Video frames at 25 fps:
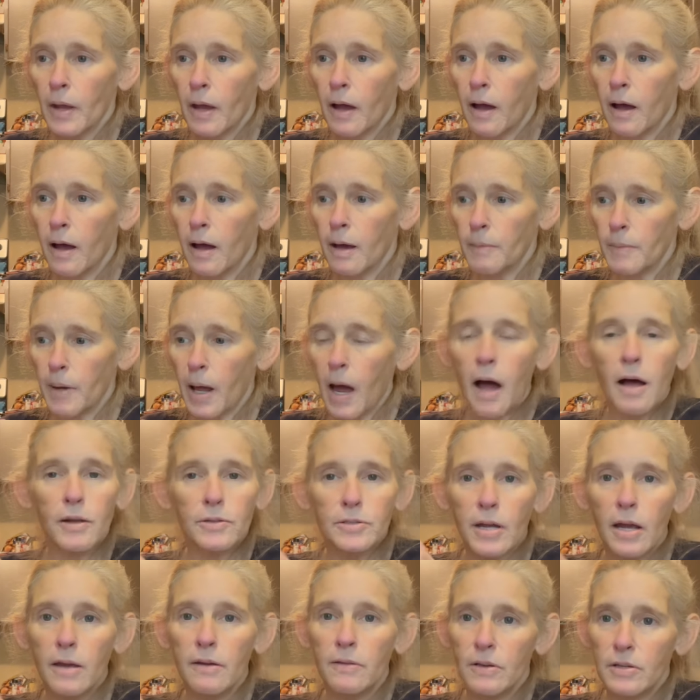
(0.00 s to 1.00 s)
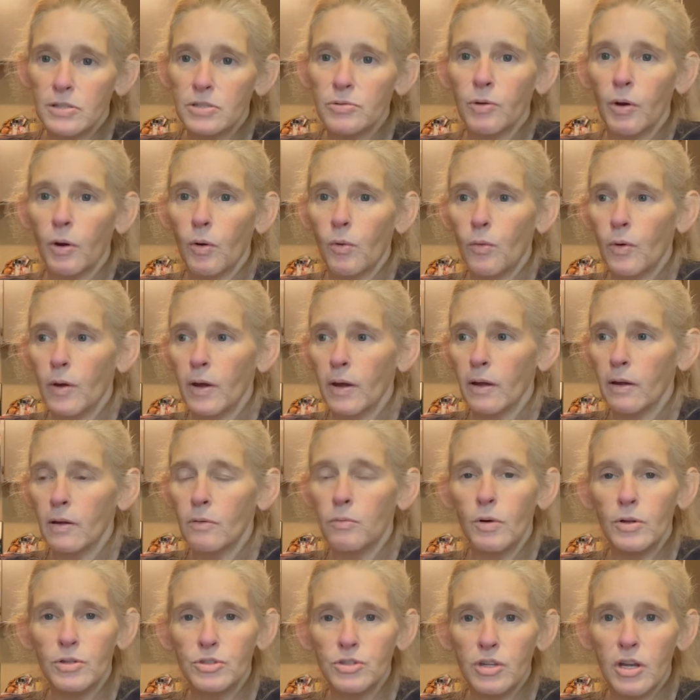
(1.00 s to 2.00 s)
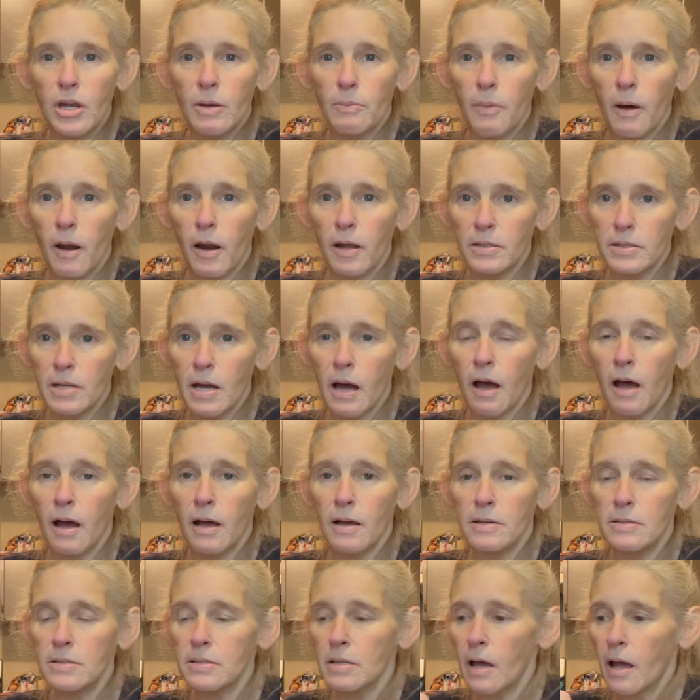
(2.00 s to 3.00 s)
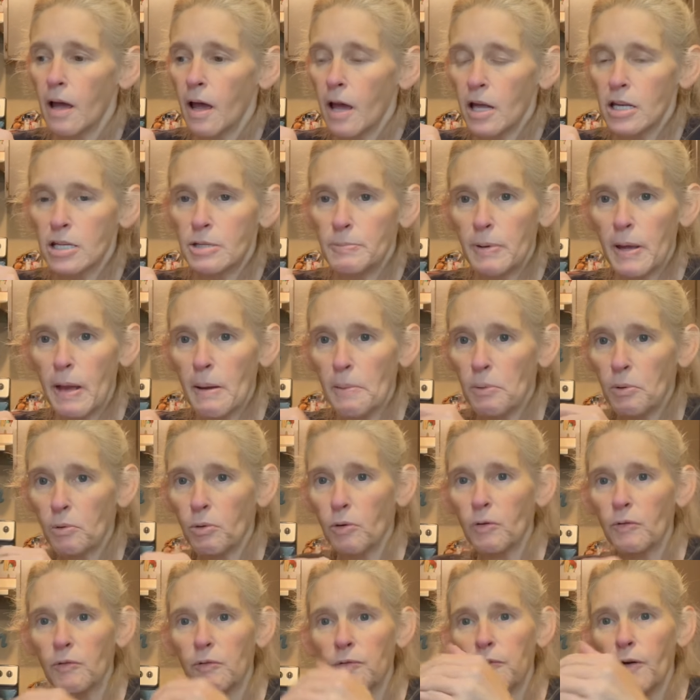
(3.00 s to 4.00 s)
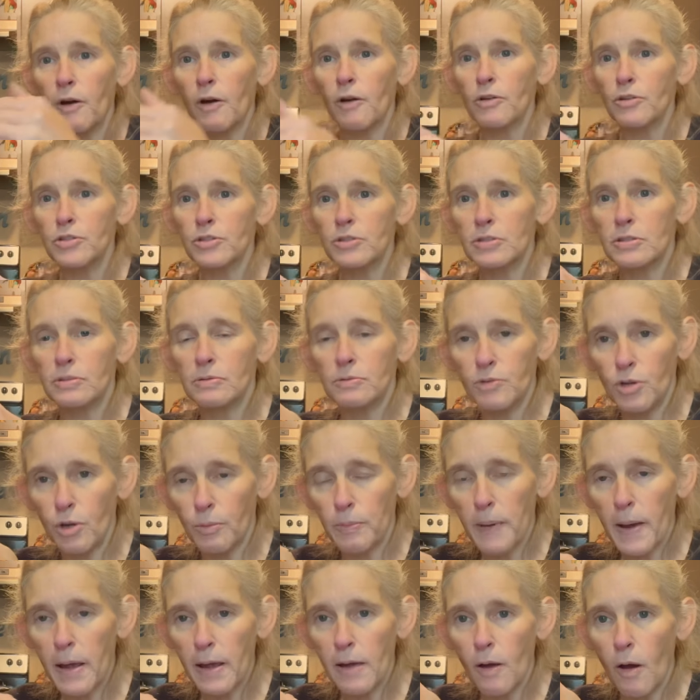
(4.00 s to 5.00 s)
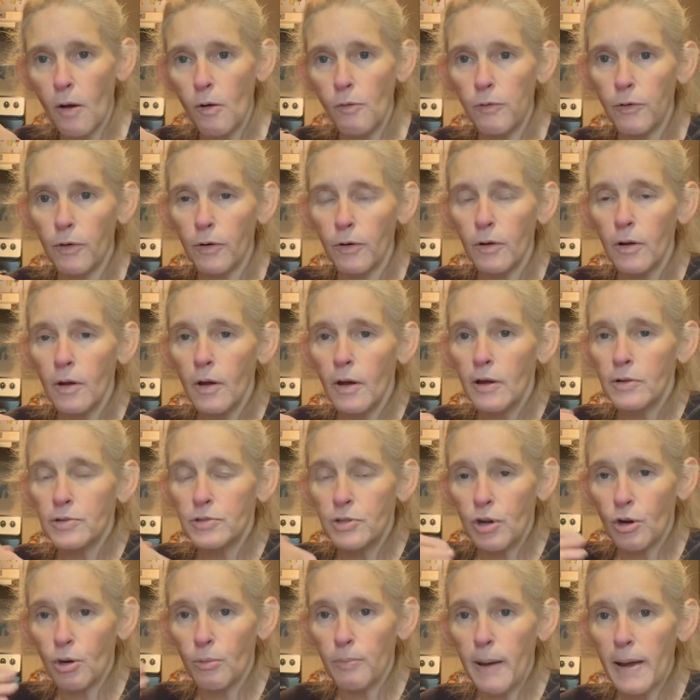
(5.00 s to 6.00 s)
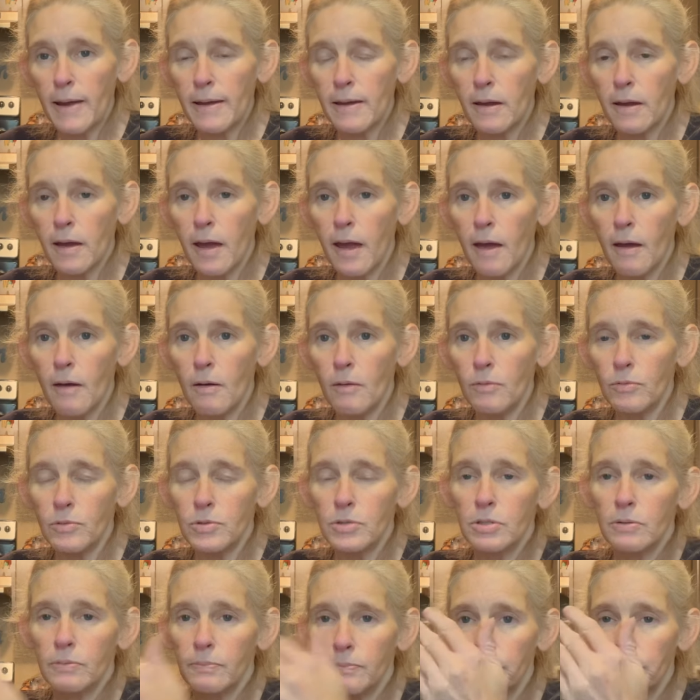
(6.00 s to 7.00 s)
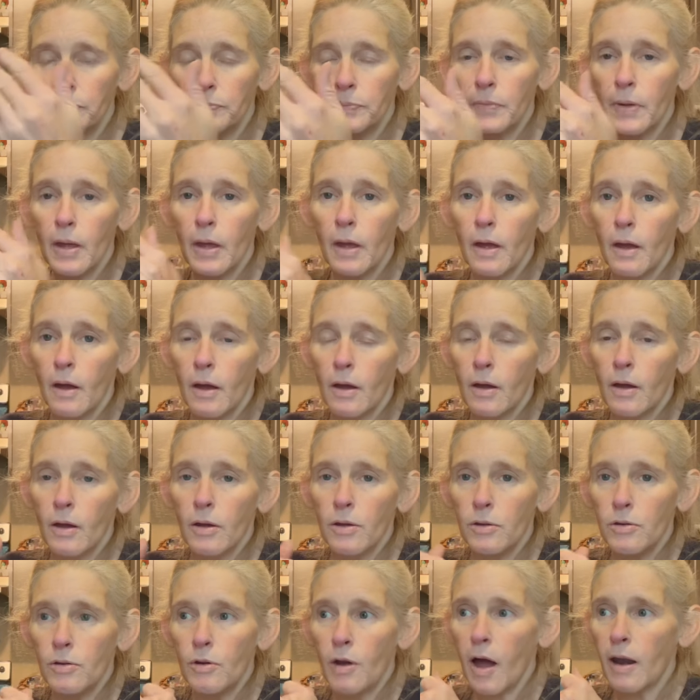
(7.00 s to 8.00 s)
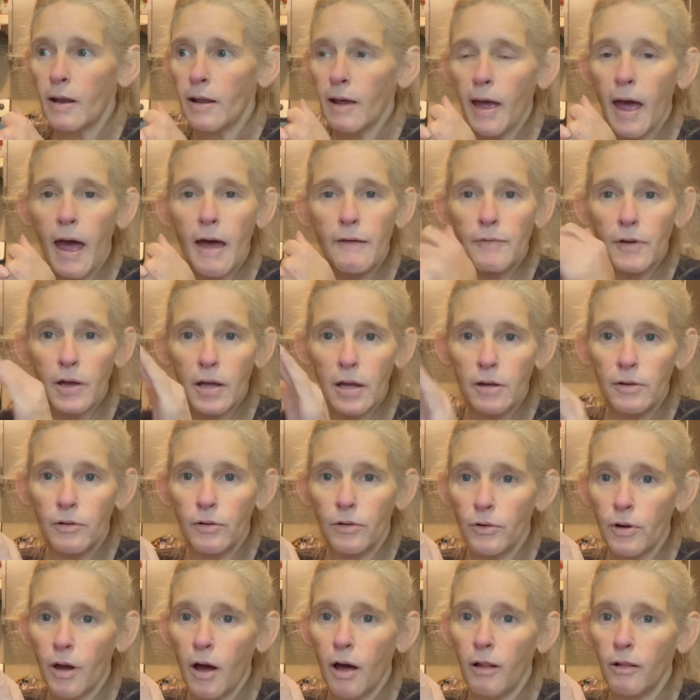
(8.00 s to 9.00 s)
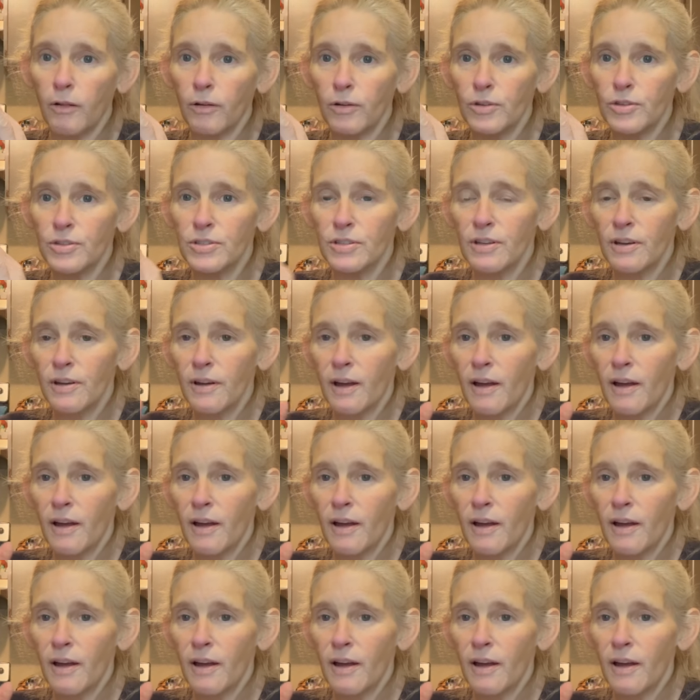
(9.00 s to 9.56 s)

Um, I'll tell you this real quick. Once you get monetized, to be able to reverse your payover to your bank account, you got to have a $100.